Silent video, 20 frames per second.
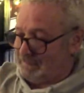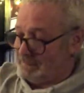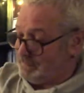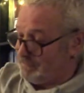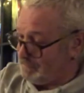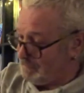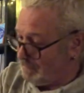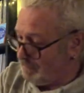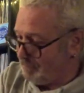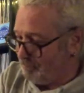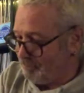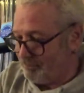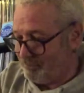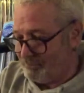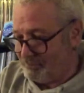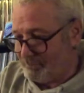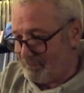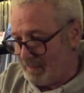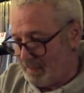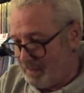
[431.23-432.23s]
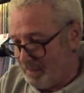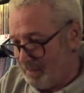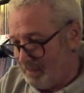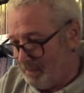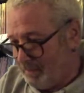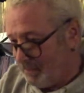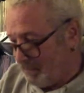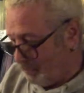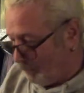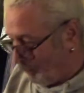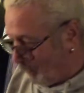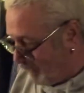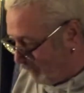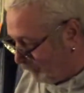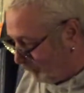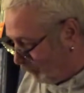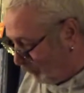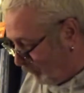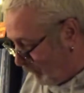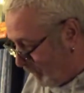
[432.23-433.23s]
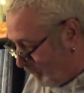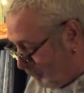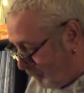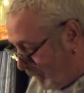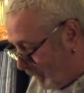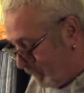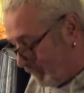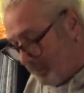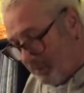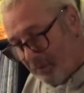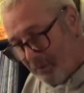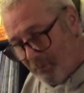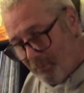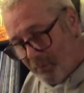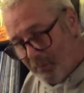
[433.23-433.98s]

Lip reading: So we're all in a punk and